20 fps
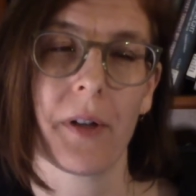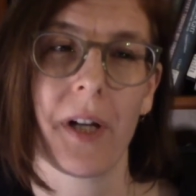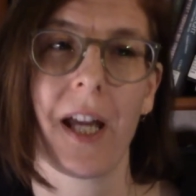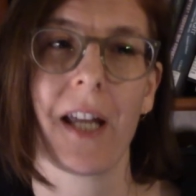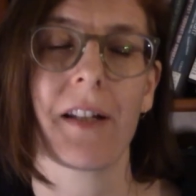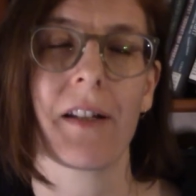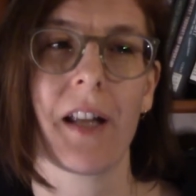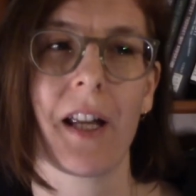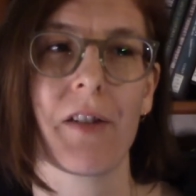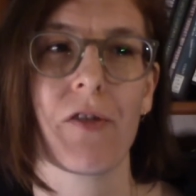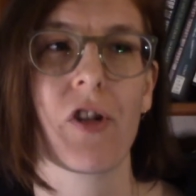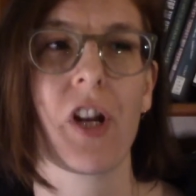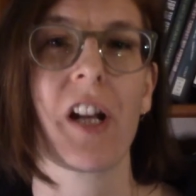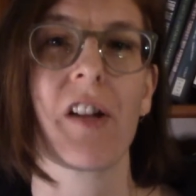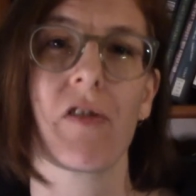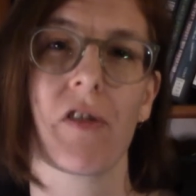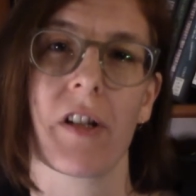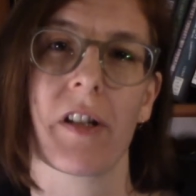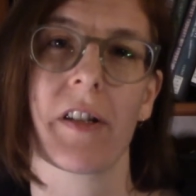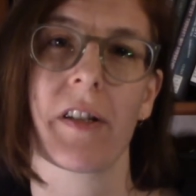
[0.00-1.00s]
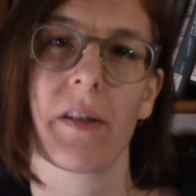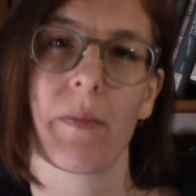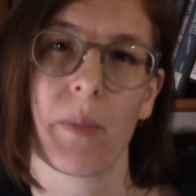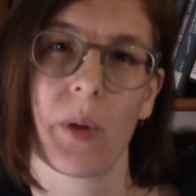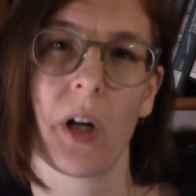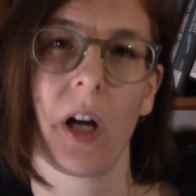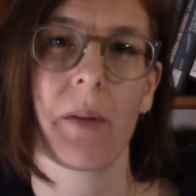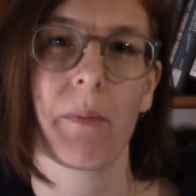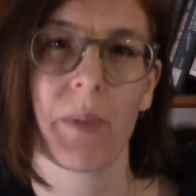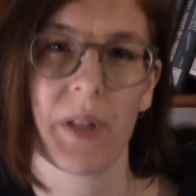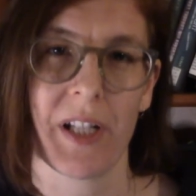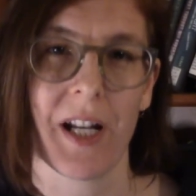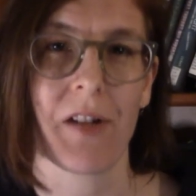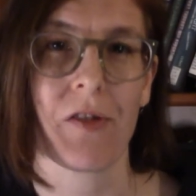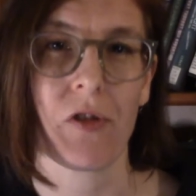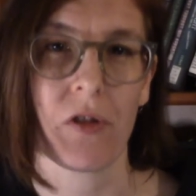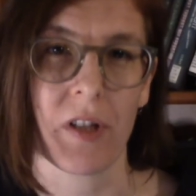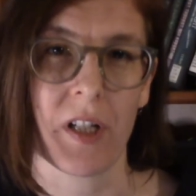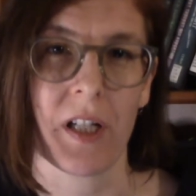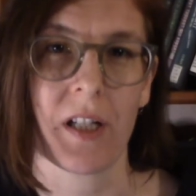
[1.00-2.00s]
and changes
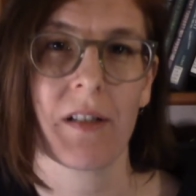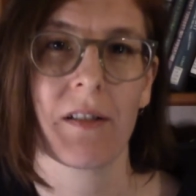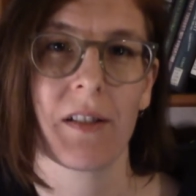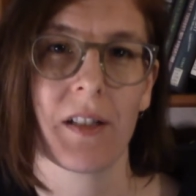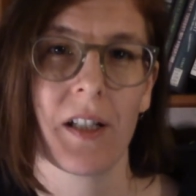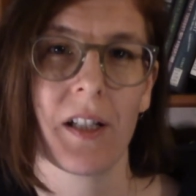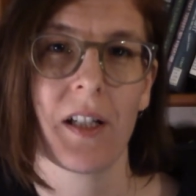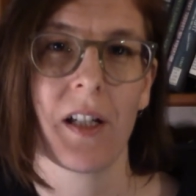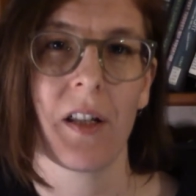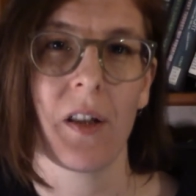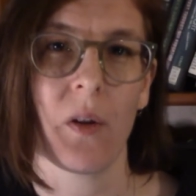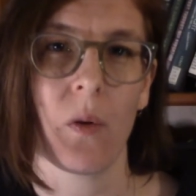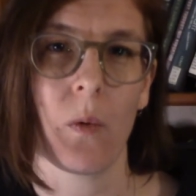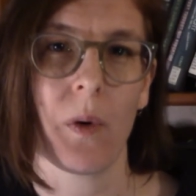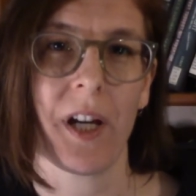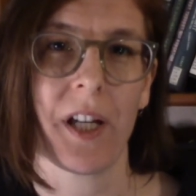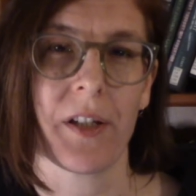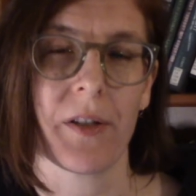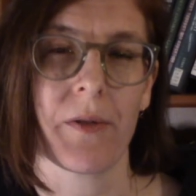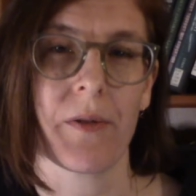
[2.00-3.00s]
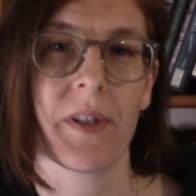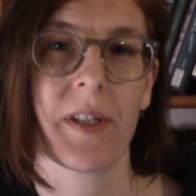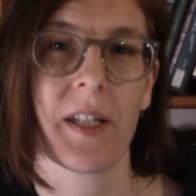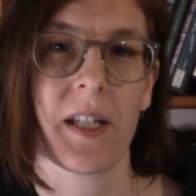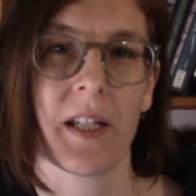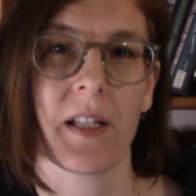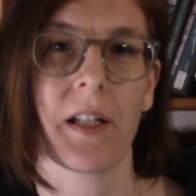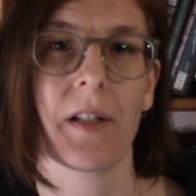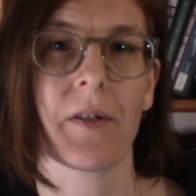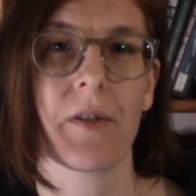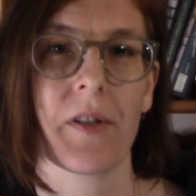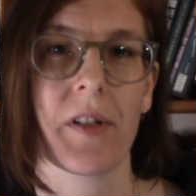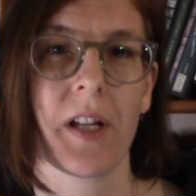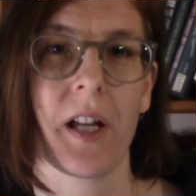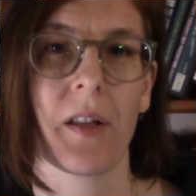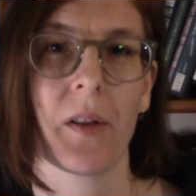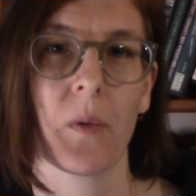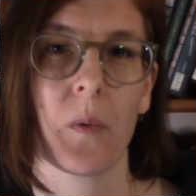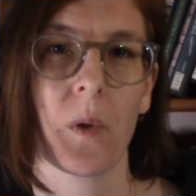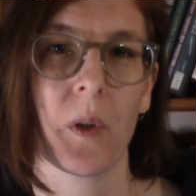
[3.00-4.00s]
potentially the way you see and
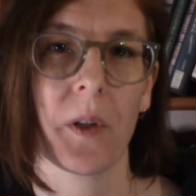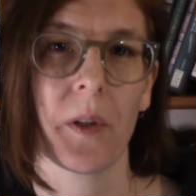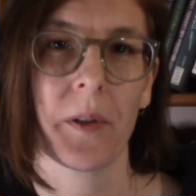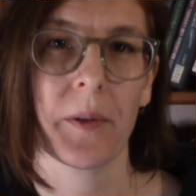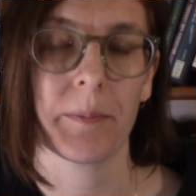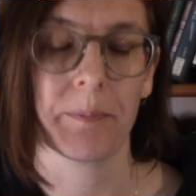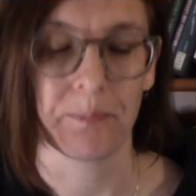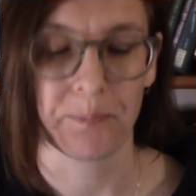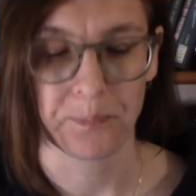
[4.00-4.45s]
understand the world.